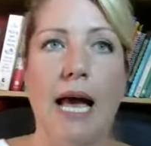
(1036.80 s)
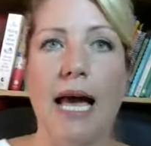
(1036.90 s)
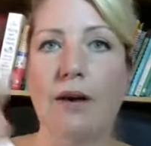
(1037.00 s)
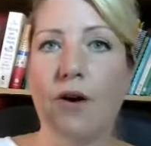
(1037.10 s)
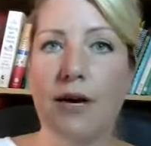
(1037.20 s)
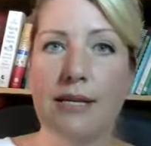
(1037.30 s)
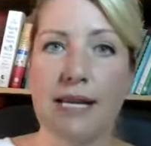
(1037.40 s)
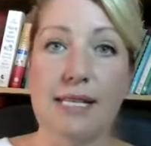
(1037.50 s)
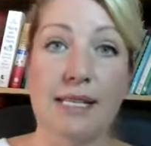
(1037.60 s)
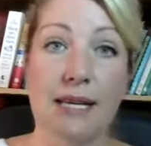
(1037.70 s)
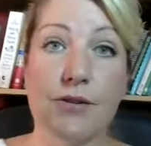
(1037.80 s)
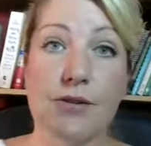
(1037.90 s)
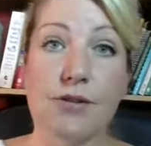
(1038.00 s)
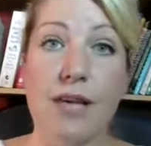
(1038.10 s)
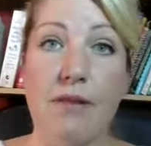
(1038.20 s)
And on day 6 or
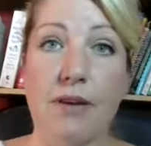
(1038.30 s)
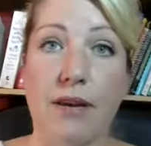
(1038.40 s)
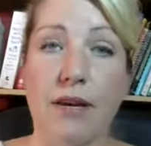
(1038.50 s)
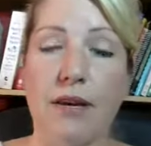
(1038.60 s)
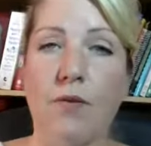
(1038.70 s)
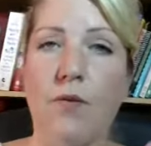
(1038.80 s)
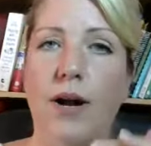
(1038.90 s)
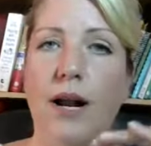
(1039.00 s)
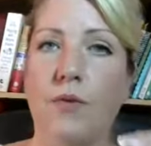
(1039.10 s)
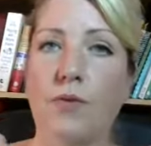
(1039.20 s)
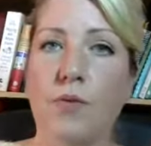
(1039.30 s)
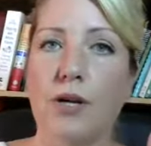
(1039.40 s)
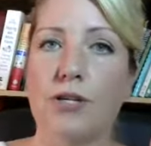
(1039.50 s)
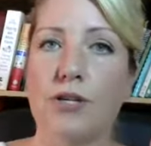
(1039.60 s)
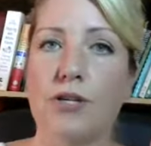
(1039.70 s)
7, what I would
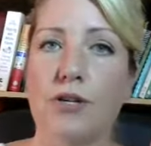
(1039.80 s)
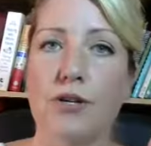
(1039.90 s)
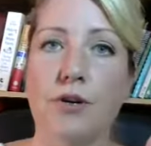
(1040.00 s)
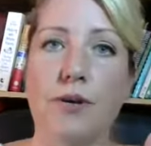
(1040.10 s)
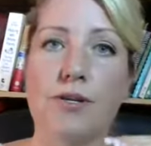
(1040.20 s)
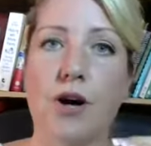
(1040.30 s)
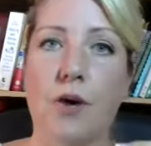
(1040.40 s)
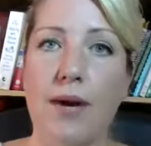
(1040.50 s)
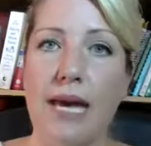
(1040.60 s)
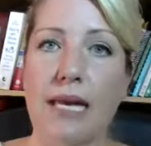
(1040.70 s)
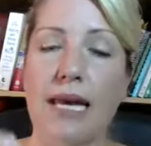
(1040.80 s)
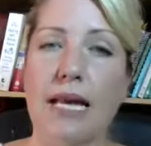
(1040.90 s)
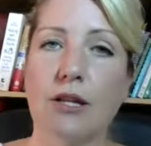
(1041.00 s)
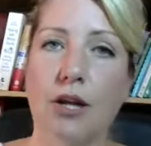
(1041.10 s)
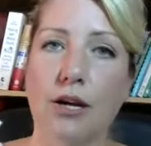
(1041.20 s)
want you to do is go in
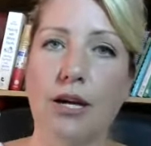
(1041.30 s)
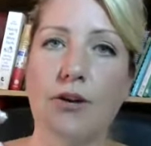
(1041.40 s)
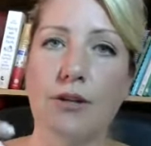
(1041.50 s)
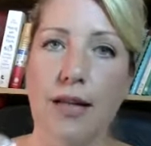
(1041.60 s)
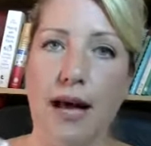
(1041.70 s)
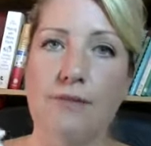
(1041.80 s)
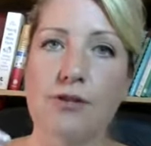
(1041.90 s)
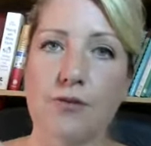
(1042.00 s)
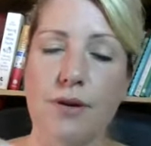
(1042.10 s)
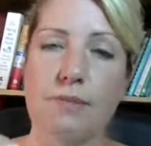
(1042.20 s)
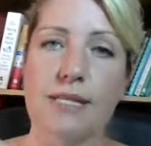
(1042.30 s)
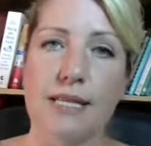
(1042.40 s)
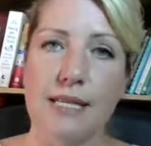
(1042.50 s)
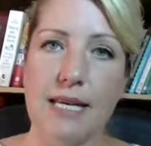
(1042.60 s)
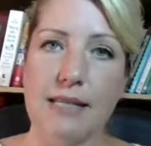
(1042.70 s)
and look at your live stream
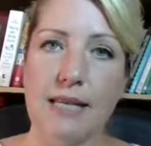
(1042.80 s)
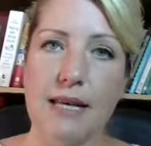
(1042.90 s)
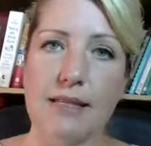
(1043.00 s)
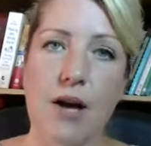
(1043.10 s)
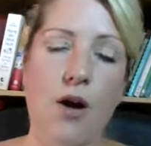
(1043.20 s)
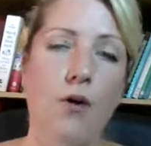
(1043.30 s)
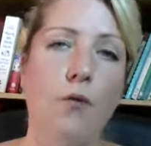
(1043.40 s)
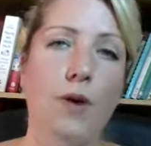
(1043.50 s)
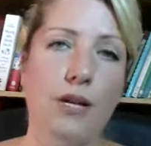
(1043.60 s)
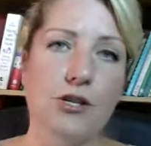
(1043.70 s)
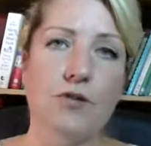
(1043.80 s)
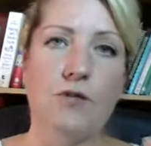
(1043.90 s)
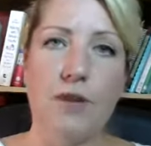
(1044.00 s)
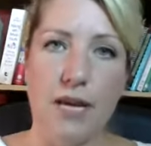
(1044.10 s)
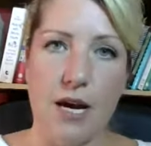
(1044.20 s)
statistics. Which
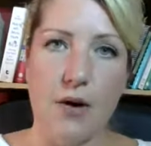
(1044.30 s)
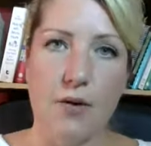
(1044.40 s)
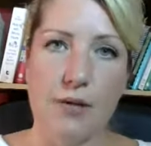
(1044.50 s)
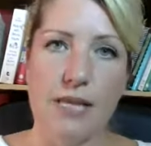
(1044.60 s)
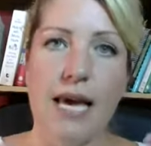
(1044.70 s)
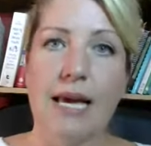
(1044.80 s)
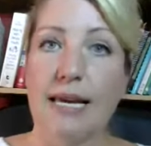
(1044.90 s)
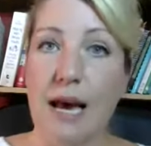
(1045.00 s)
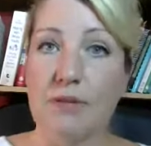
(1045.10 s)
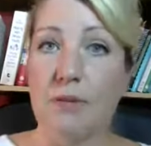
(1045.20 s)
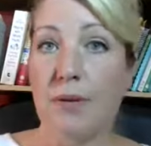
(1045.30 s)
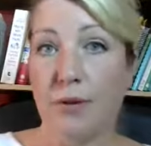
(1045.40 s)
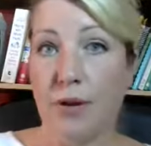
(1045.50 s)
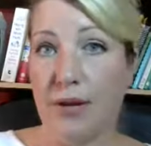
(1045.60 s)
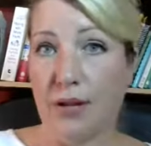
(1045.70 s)
videos kept
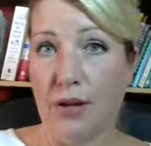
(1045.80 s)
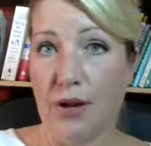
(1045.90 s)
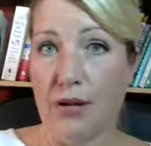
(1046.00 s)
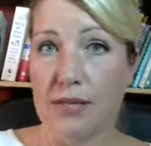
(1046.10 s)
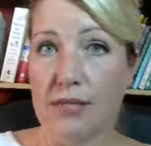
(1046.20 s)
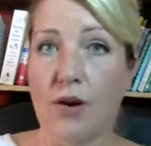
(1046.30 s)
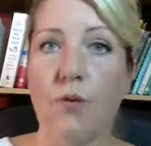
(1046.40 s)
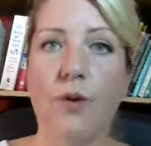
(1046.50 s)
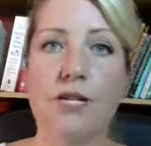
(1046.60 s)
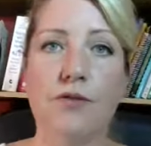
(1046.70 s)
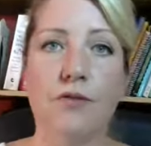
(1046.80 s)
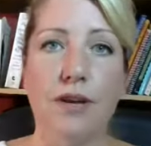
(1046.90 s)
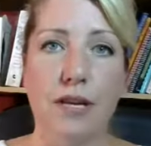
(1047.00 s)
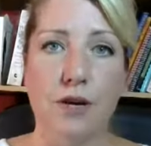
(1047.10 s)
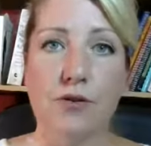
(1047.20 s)
people on the longest? Which
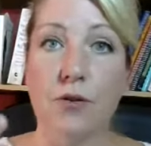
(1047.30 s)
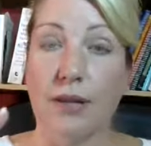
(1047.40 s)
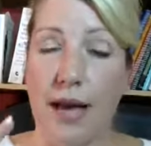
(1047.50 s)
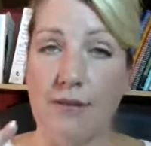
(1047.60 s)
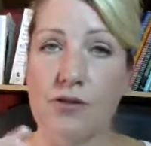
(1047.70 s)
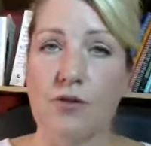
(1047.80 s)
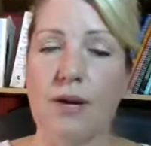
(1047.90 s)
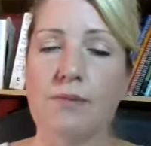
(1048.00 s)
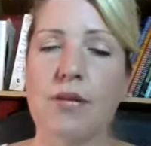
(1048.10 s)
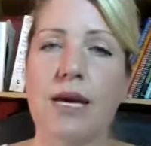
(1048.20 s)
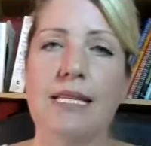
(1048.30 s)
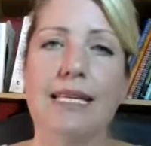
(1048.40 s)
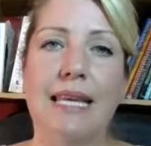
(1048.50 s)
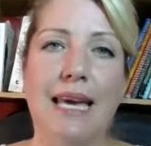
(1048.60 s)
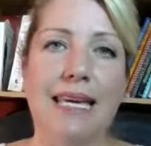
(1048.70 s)
videos or live streams
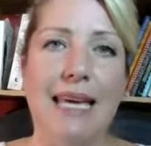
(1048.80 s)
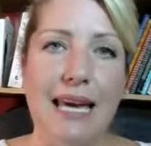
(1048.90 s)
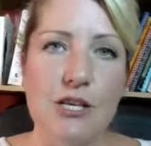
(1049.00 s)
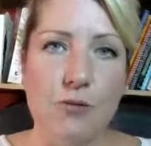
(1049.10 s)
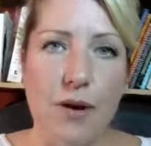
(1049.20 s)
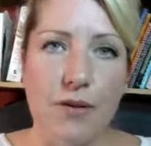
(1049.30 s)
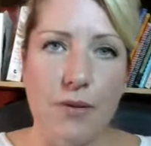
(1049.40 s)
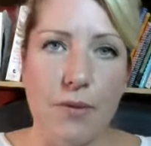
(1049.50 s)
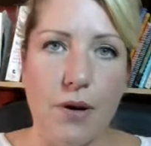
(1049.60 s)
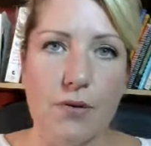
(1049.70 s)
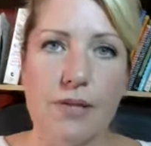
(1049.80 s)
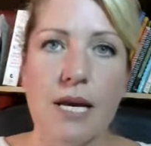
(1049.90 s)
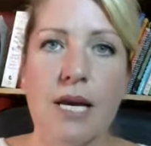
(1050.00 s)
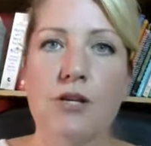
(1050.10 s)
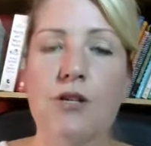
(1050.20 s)
did they engage with the most?
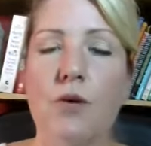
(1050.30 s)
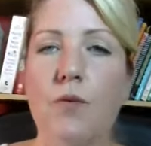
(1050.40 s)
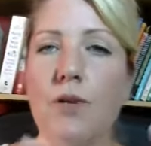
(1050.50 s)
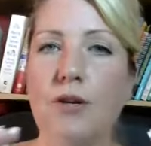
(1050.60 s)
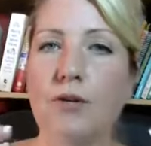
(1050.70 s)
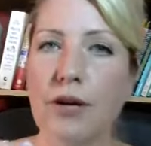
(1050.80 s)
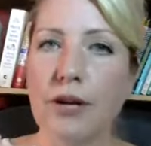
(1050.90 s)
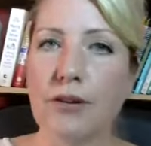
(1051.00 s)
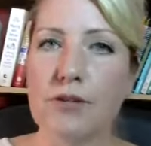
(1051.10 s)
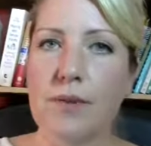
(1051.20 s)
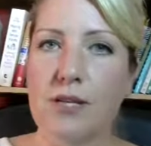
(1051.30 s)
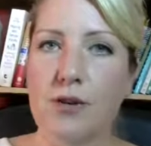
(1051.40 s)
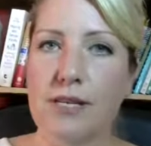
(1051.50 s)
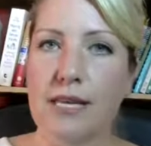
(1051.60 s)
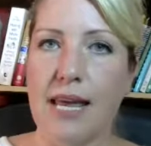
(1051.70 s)
So when you look at those
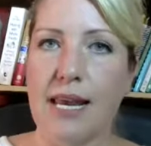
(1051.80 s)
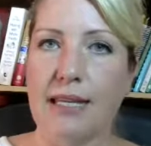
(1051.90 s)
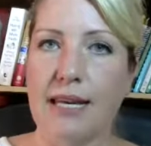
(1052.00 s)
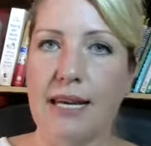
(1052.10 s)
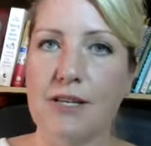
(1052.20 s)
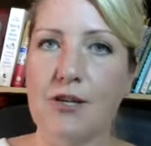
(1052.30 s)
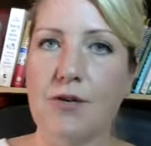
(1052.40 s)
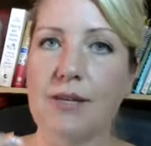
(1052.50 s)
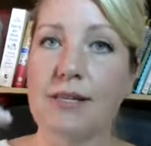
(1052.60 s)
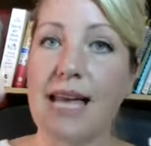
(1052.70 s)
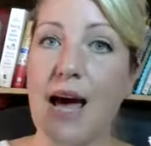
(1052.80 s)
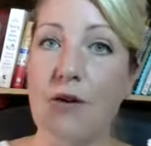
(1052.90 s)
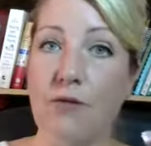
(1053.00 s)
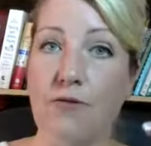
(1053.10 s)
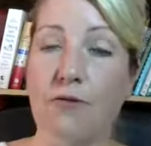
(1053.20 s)
metrics and analytics, you can
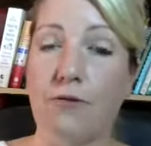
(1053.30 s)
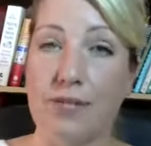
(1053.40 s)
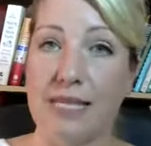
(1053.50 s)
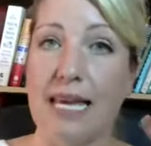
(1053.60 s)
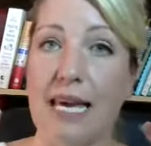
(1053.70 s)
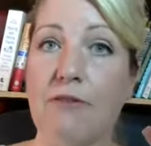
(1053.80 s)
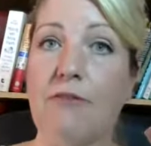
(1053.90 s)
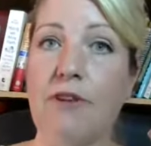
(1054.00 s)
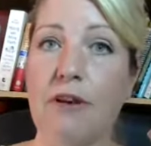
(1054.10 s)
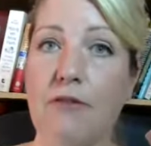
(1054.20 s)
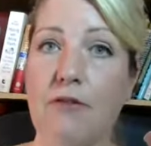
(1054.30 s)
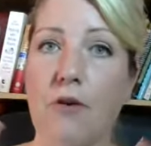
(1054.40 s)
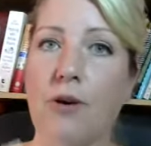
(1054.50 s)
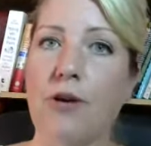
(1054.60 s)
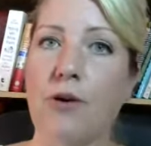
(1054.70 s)
now get a feel for
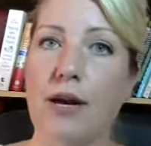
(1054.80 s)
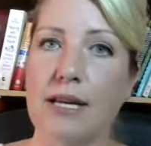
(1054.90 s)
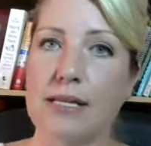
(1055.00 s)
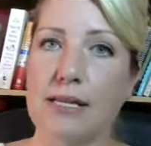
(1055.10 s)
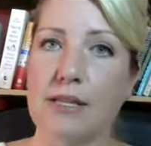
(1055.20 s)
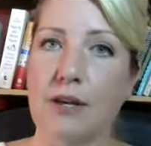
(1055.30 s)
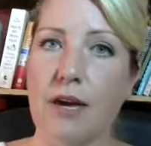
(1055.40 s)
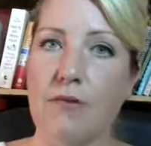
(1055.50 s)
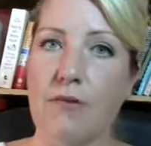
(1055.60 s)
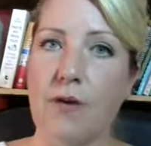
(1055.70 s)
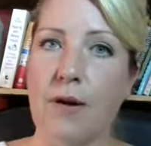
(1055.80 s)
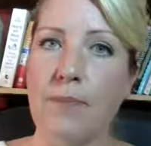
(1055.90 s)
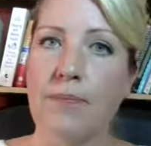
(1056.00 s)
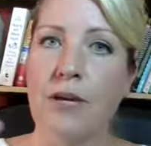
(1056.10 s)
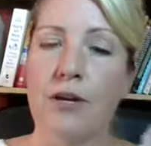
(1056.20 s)
what your audience is looking for.
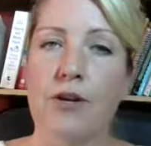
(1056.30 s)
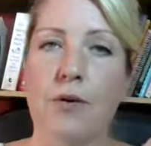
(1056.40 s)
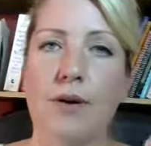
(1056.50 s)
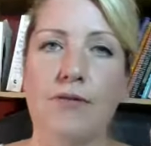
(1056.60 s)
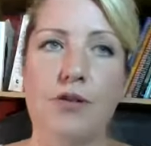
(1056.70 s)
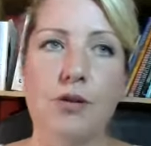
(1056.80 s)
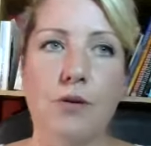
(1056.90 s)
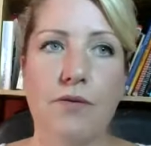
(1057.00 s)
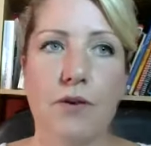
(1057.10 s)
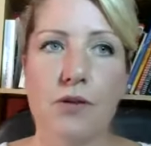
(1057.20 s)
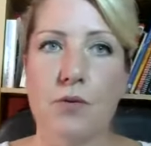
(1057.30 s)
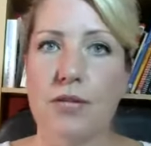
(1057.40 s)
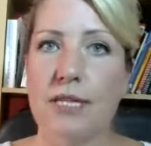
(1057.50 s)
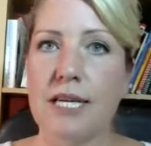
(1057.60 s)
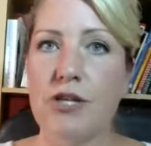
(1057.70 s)
You know, if 2 of those were
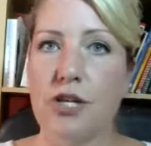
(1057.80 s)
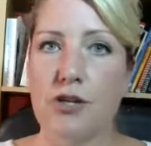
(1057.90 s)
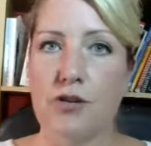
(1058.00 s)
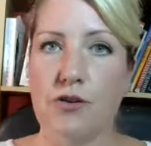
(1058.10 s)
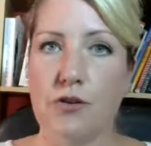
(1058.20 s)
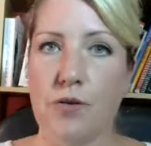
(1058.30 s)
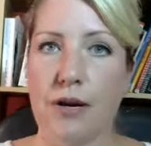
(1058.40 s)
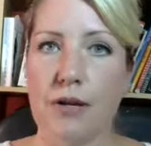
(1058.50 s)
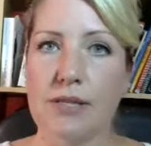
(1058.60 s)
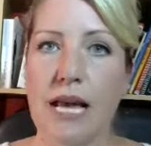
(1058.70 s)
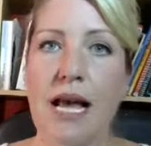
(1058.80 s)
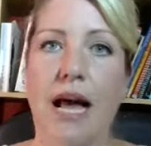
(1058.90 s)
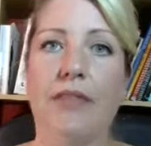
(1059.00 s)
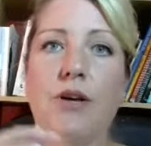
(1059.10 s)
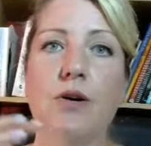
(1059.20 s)
teaching tutorials
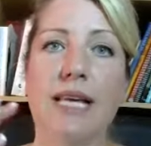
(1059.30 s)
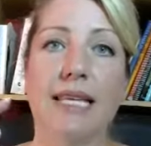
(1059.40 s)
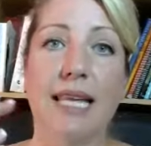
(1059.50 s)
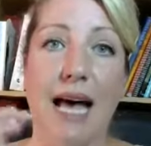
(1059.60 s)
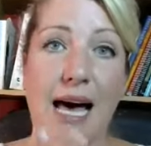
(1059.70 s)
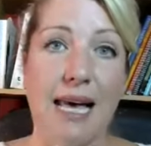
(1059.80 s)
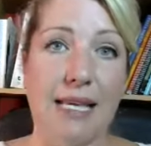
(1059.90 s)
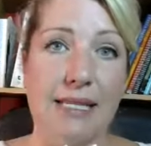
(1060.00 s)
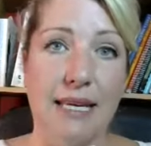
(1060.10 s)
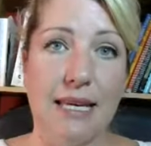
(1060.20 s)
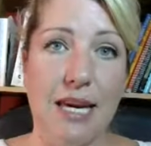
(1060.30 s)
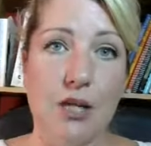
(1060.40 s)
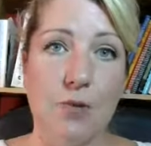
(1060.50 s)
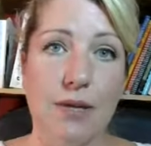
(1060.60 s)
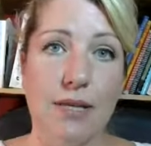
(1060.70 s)
and those had the highest
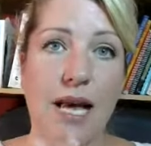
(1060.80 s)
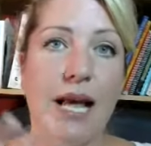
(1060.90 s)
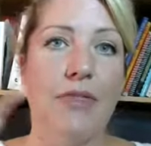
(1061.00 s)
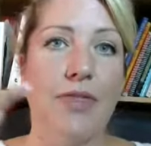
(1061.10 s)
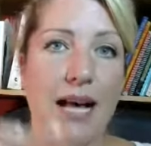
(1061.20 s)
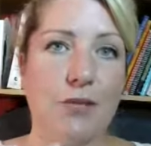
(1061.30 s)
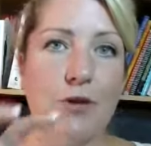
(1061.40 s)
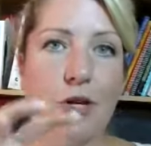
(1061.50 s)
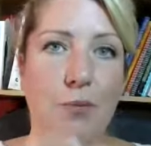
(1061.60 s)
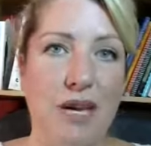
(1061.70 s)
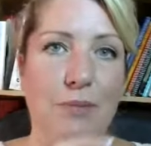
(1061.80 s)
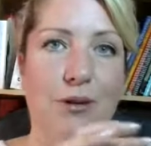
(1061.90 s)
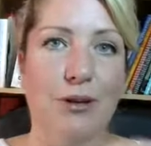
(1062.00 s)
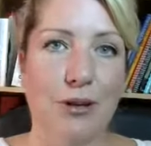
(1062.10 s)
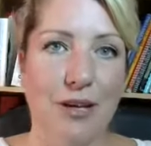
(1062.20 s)
engagement, that's what your people
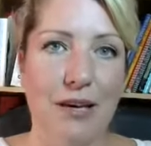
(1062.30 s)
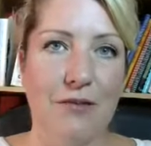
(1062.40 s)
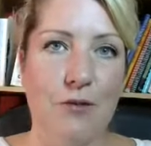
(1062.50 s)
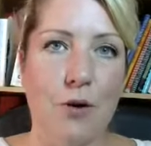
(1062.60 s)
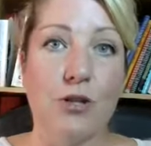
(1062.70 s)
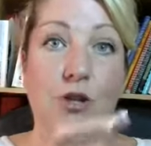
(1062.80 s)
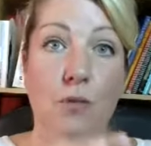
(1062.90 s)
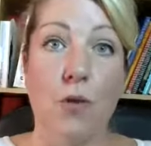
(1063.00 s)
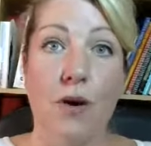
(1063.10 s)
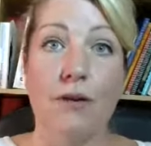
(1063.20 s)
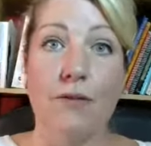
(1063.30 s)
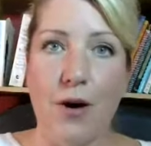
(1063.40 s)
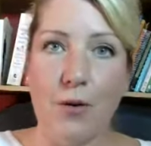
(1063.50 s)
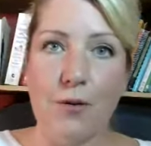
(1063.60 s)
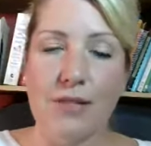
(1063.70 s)
are looking for. Do more of
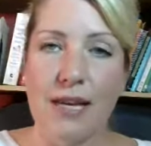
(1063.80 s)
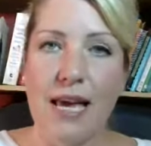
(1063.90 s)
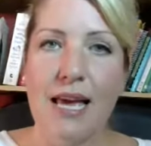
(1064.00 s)
those.